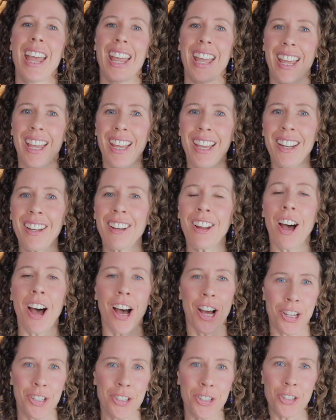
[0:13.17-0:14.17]
in
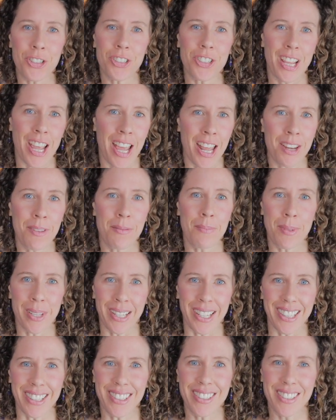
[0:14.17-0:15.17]
under 10
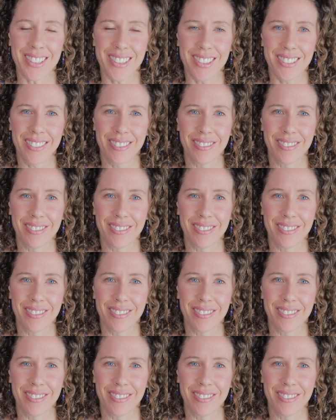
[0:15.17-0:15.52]
minutes.